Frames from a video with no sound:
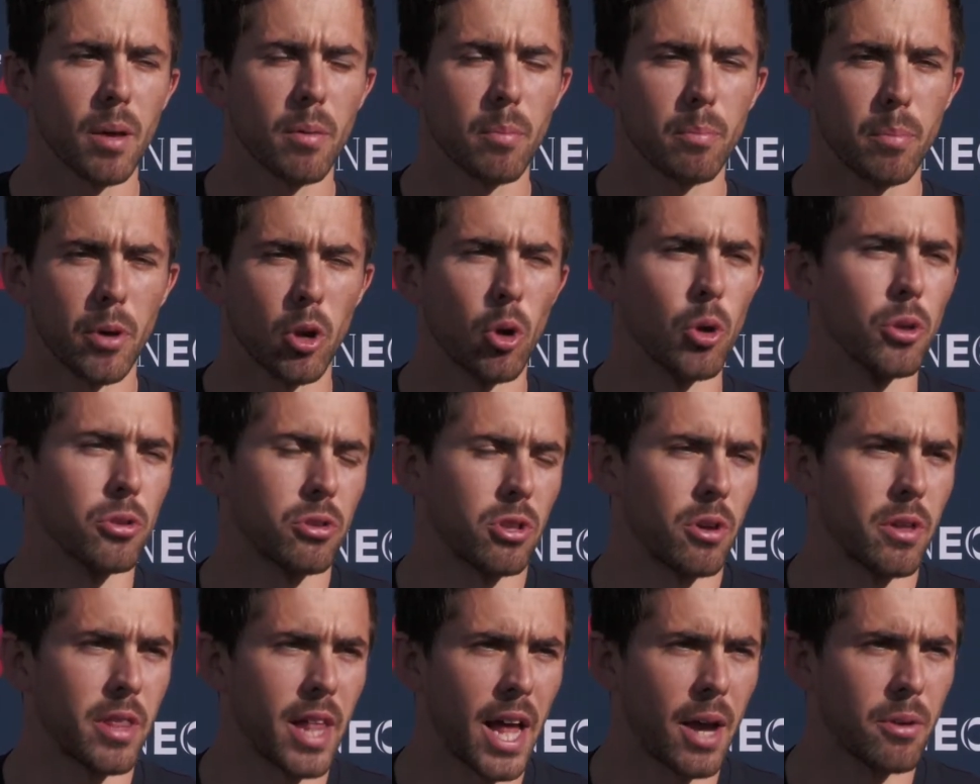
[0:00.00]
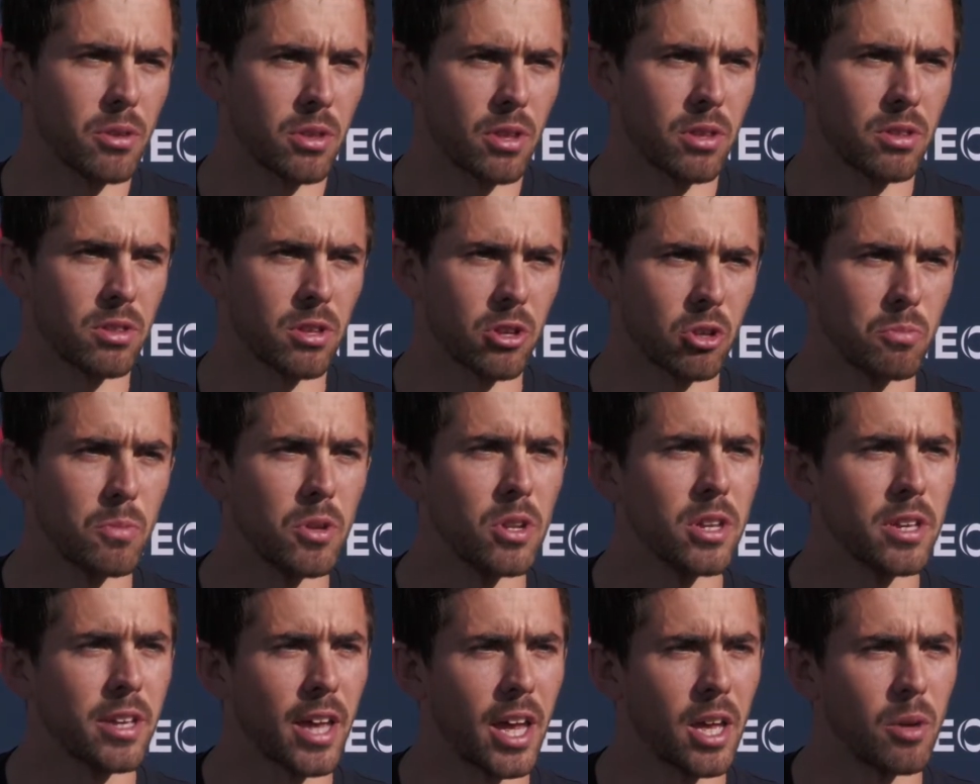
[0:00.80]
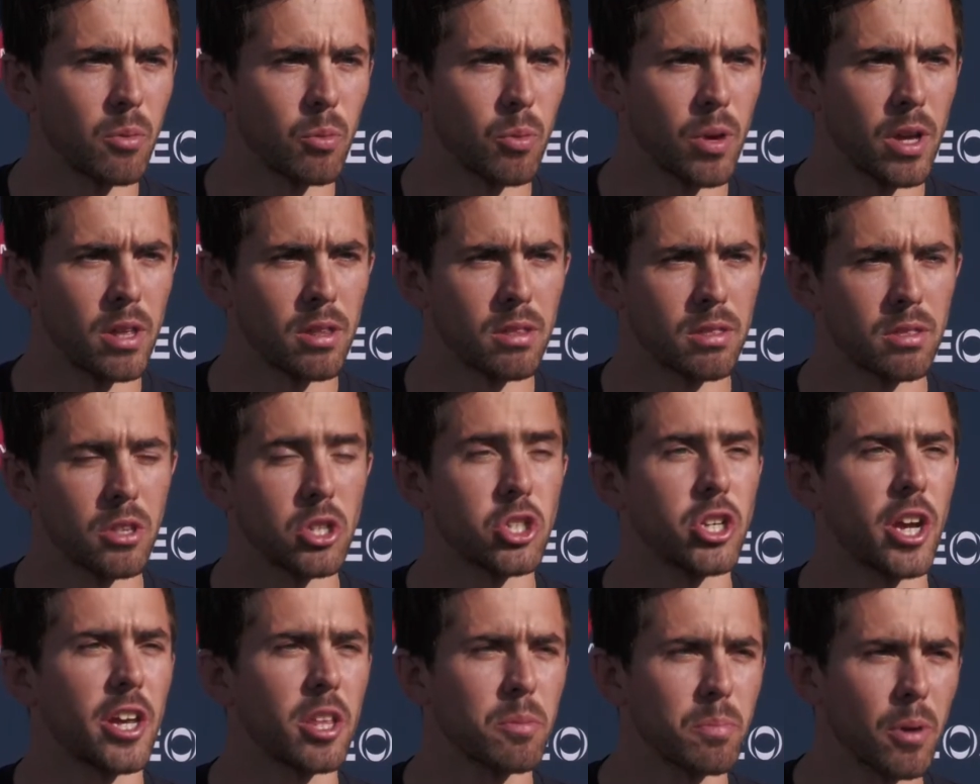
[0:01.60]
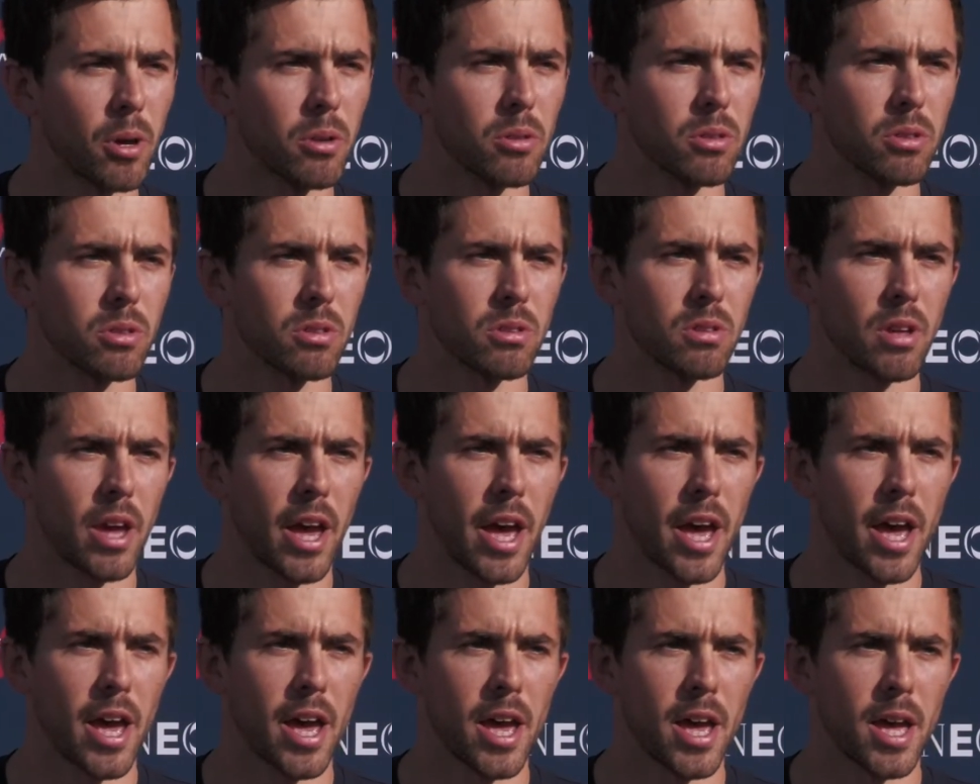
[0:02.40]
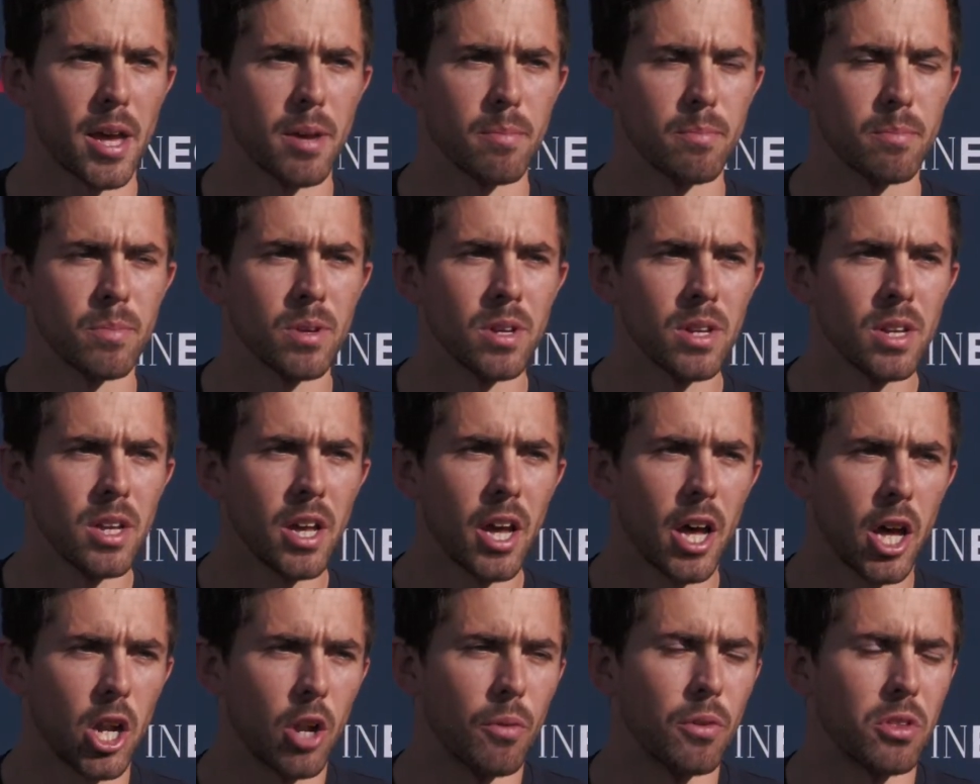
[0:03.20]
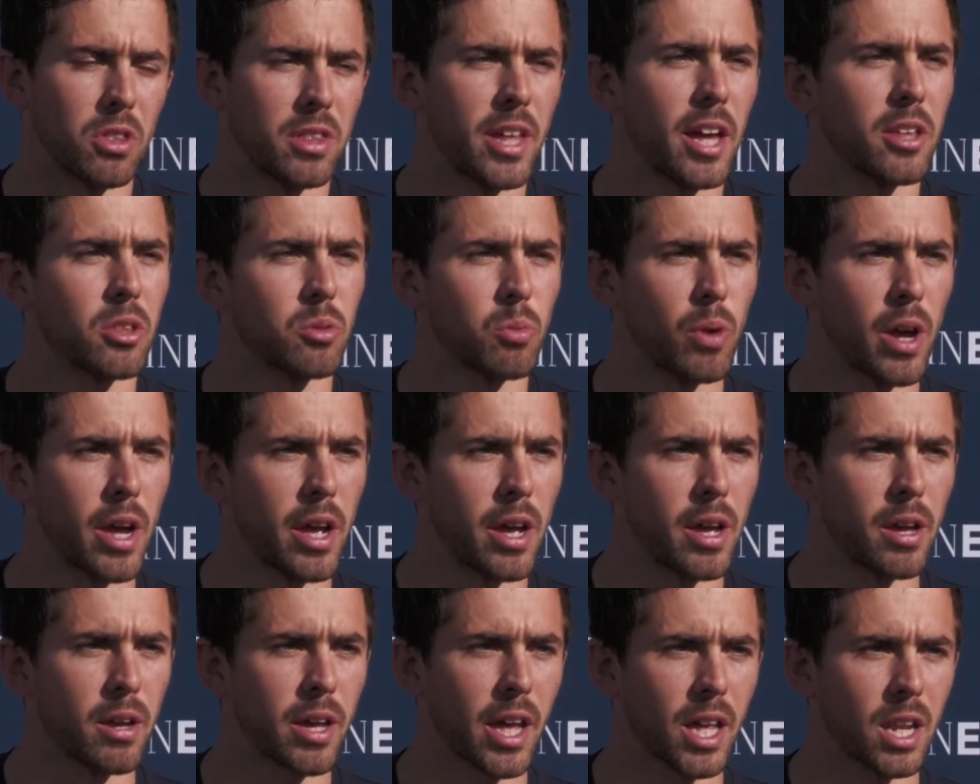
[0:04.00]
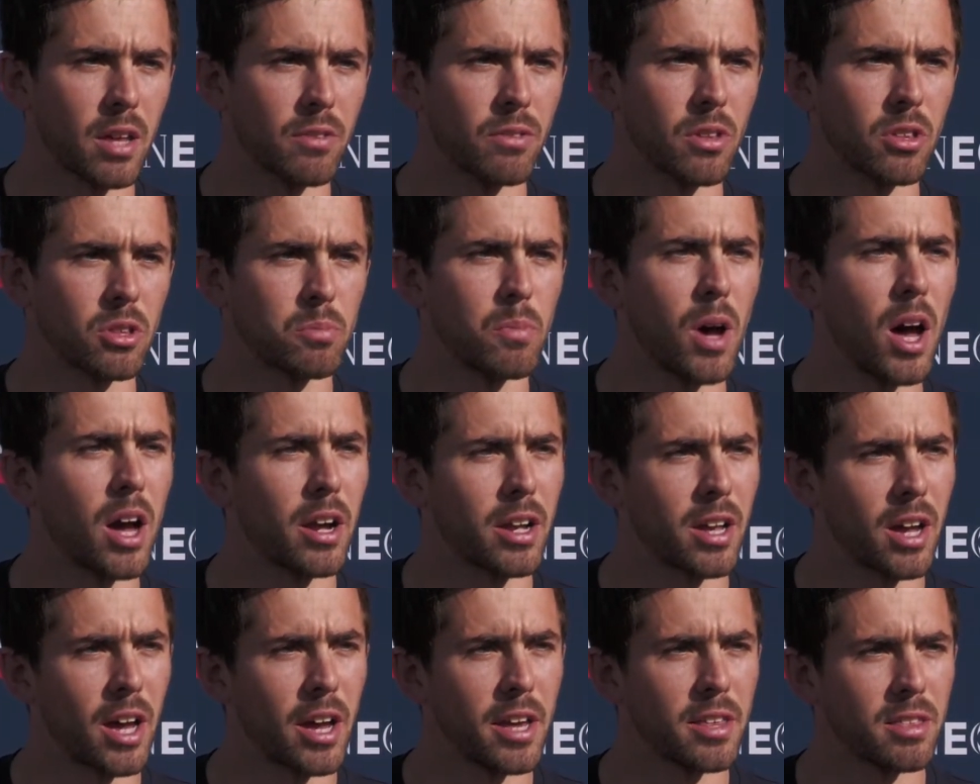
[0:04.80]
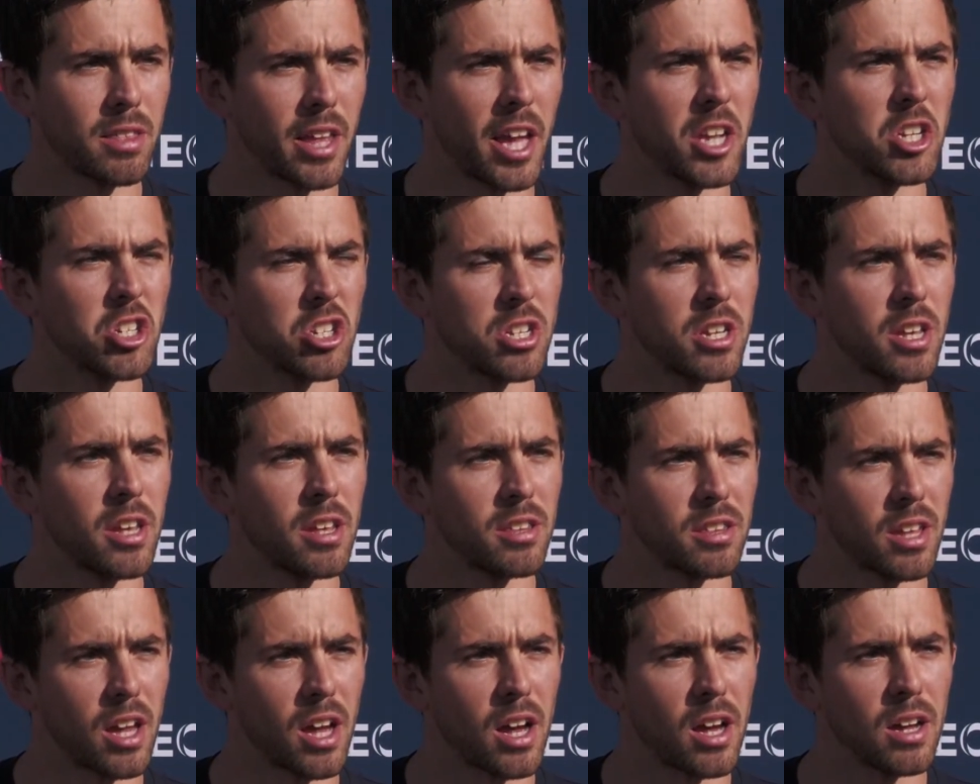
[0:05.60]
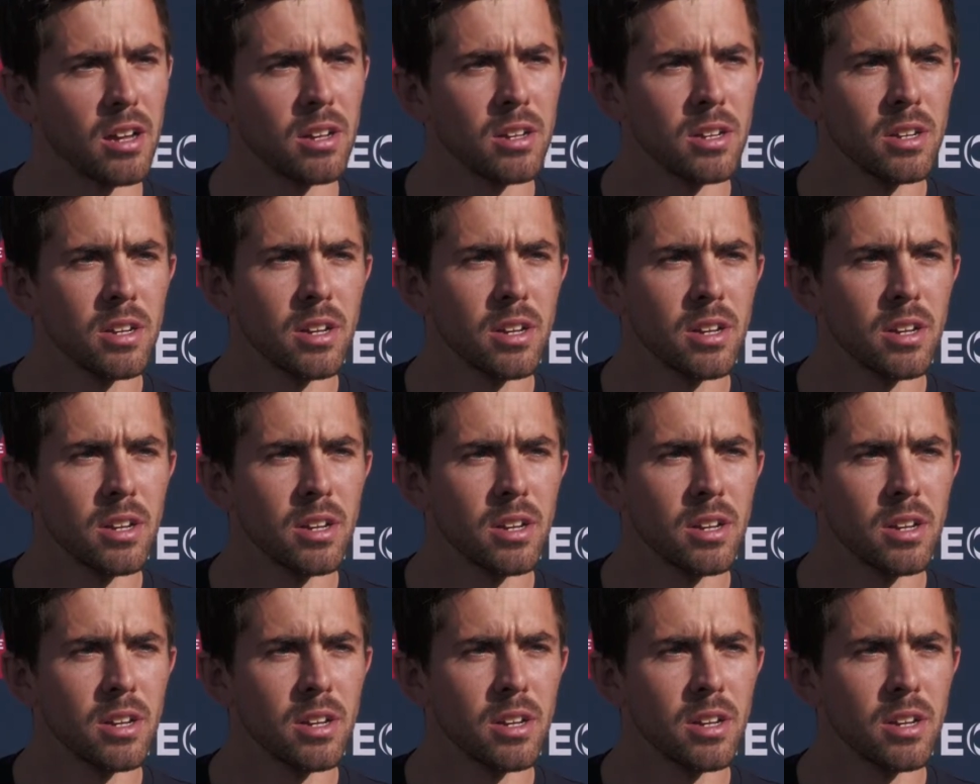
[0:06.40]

but also it allows us to communicate with the chase boats. And obviously, that's where kind of the smart guys, the engineers are,